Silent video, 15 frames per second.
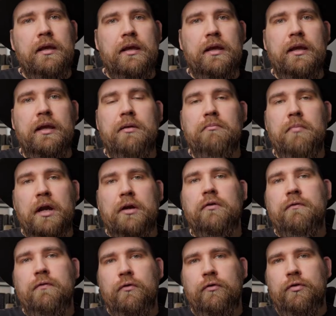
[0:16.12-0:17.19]
In Micro
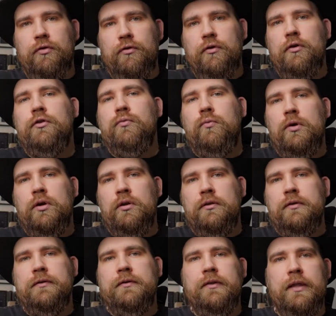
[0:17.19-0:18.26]
Four Thirds world,
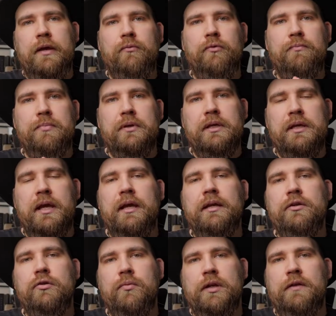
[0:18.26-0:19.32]
that would be a
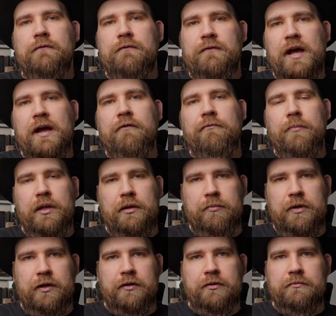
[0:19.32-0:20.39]

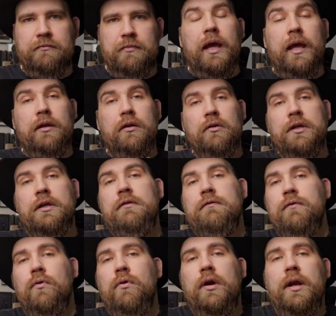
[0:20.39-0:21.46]
25mm. And looking
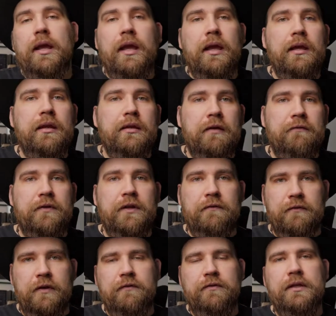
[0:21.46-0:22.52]
for a
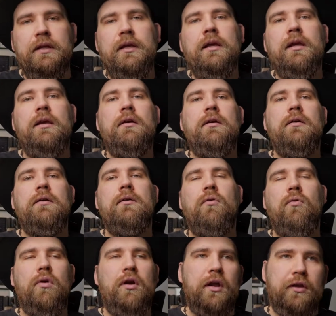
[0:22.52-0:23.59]
Nifty-50
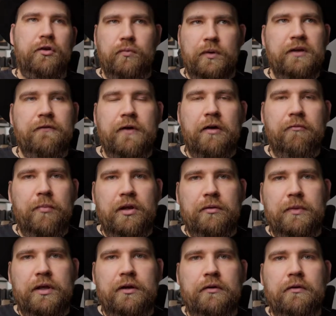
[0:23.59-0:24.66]
or a
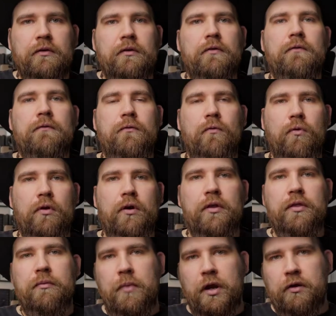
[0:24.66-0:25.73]
25mm for
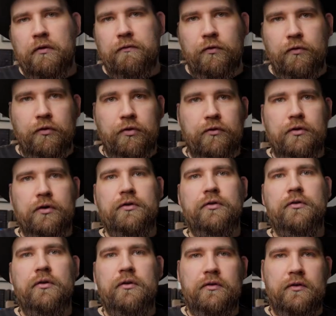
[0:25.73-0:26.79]
the Micro Four
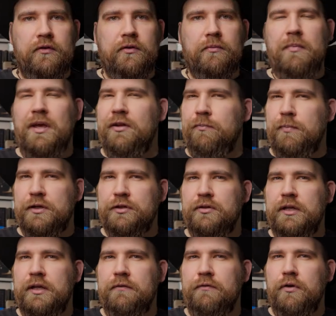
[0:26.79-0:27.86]
Thirds system,
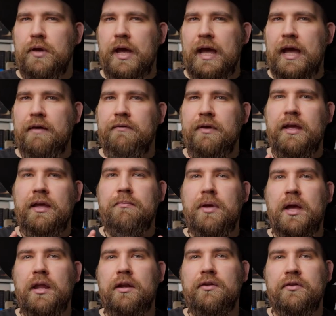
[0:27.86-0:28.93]
especially if you have a
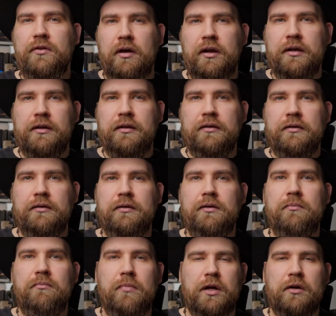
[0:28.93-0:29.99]
Panasonic
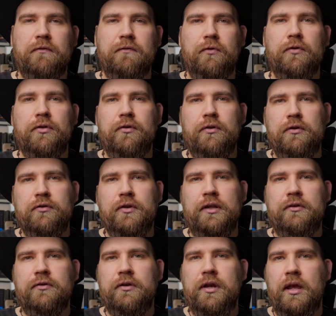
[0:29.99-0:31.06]
Micro Four Thirds
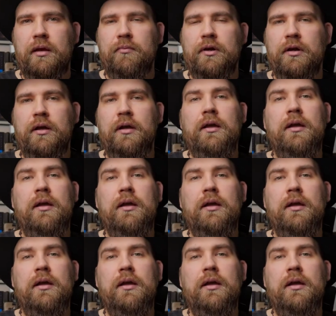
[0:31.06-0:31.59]
sensor camera,